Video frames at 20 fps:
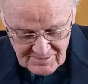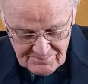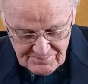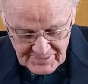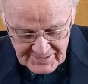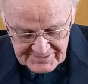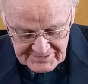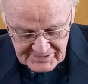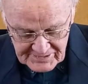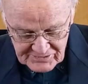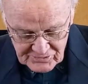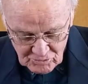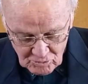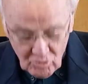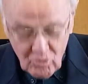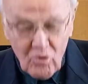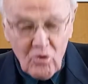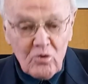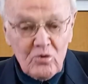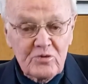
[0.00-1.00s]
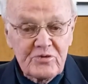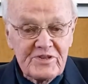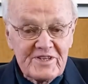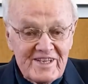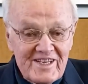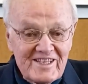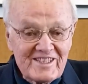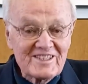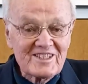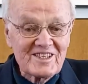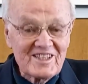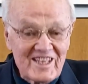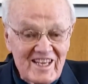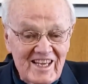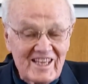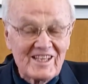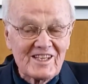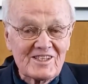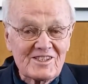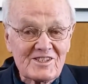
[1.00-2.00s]
"But in all these
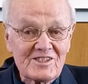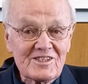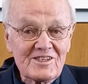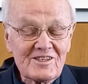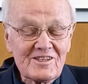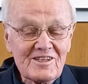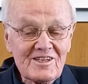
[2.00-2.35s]
things,"